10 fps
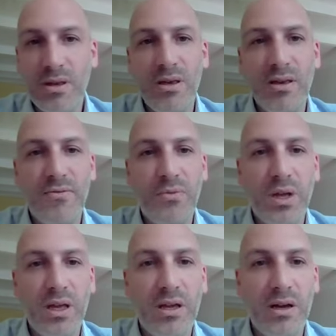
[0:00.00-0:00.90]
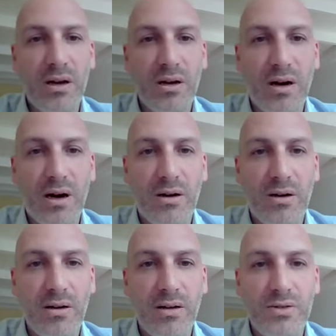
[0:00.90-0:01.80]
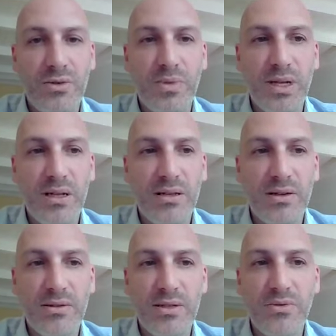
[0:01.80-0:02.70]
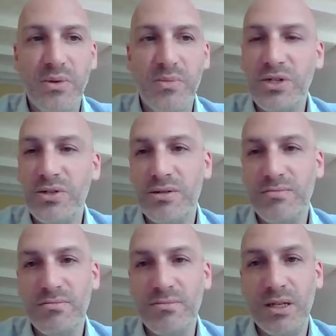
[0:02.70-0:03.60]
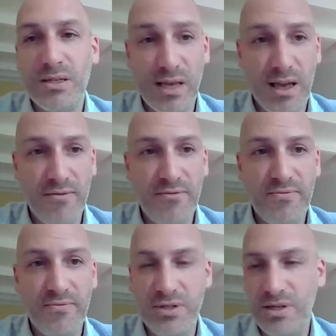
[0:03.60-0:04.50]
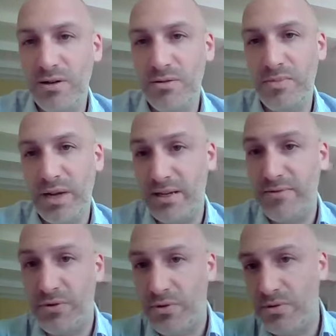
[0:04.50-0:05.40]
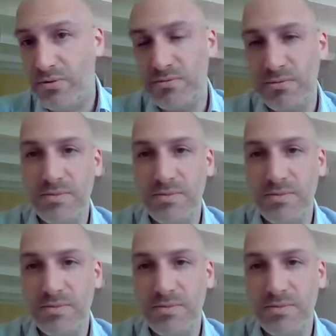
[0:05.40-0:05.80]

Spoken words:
if we are to build a zero emission and safe, resilient planet for all.